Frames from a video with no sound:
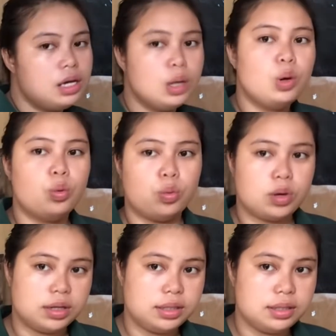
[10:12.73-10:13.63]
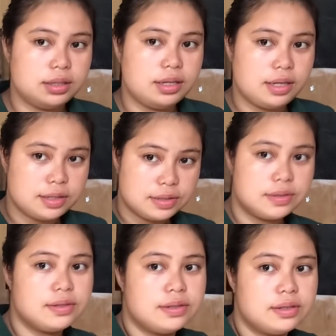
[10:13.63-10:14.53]
what is
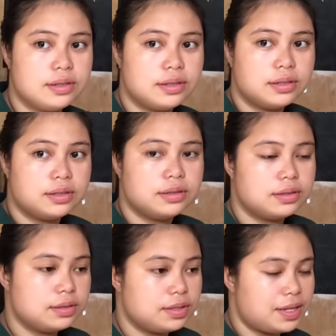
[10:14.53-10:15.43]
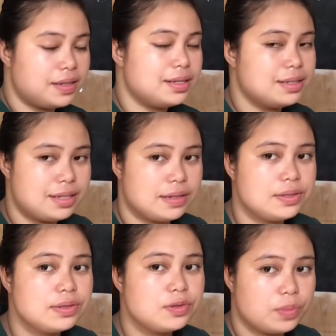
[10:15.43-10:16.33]
the
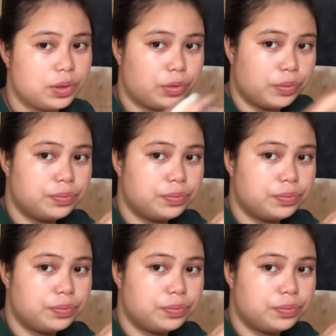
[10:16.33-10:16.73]
sentences to be grouped.